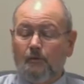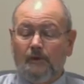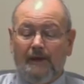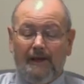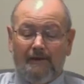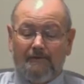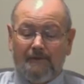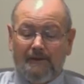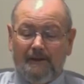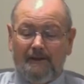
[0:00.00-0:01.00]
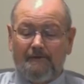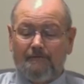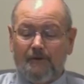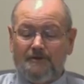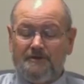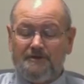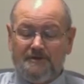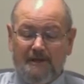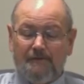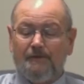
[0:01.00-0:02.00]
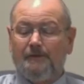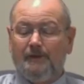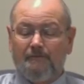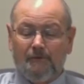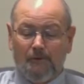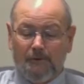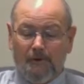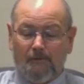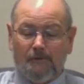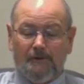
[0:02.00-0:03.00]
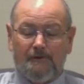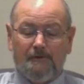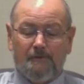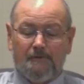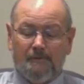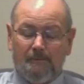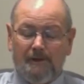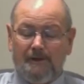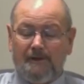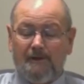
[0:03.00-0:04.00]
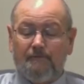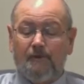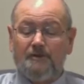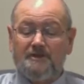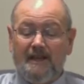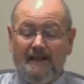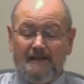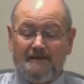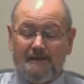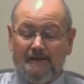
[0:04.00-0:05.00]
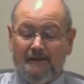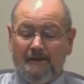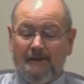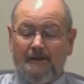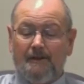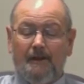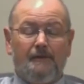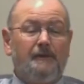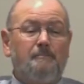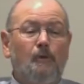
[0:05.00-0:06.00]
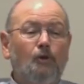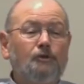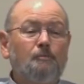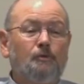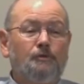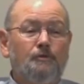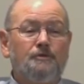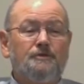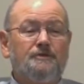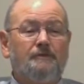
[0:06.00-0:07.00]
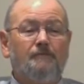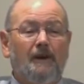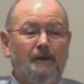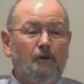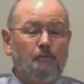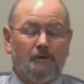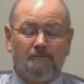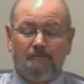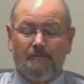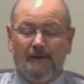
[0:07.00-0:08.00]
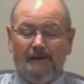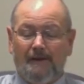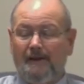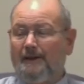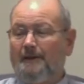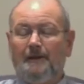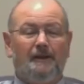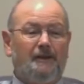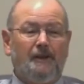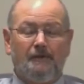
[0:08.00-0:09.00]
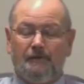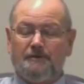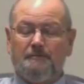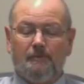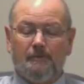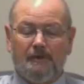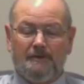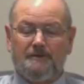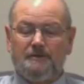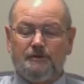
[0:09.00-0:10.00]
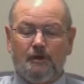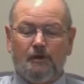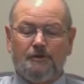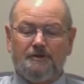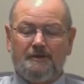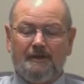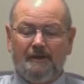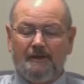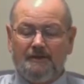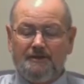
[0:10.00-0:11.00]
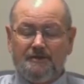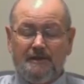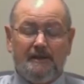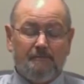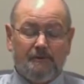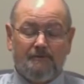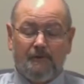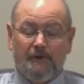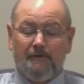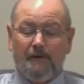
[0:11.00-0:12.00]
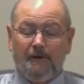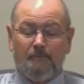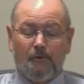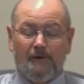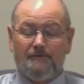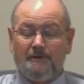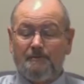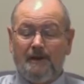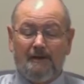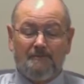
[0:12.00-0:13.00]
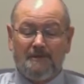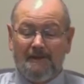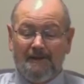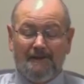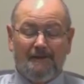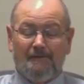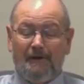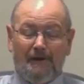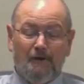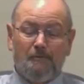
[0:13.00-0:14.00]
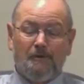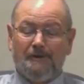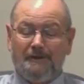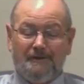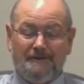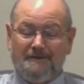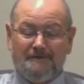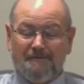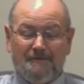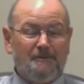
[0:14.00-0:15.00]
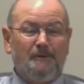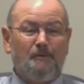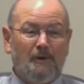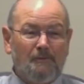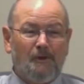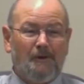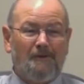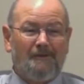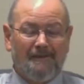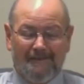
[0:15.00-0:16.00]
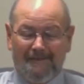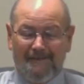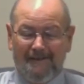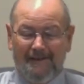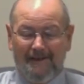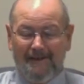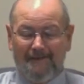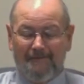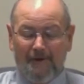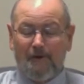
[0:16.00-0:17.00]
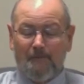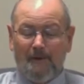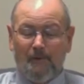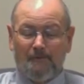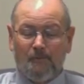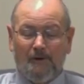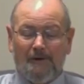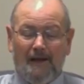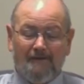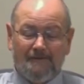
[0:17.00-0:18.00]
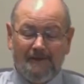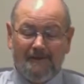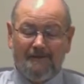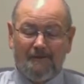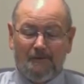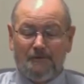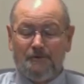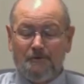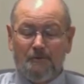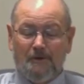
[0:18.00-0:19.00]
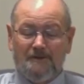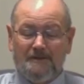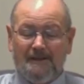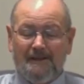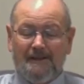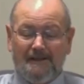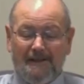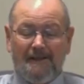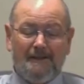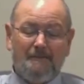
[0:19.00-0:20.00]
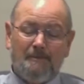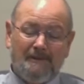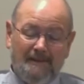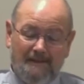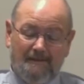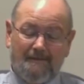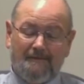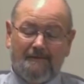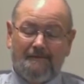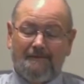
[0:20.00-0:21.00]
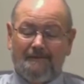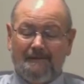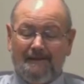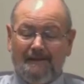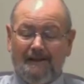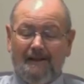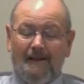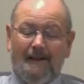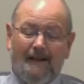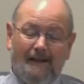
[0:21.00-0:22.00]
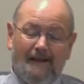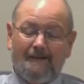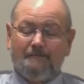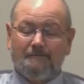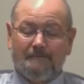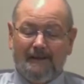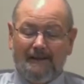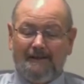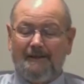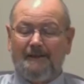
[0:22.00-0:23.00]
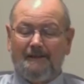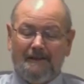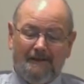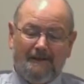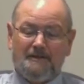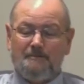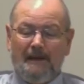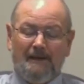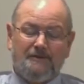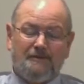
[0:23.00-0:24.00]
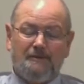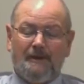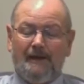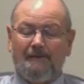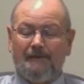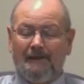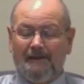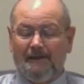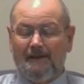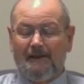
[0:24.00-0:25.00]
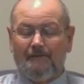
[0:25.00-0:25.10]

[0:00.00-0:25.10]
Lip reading: we have in verse 7 and flowing over into the beginning of verse 8, the multiple uses of vayomer. Again, these terse statements, very, very brief. Sometimes the vayomer is simply one word, followed by one word, avi, or two words, hineni beni. And then it expands. So you have a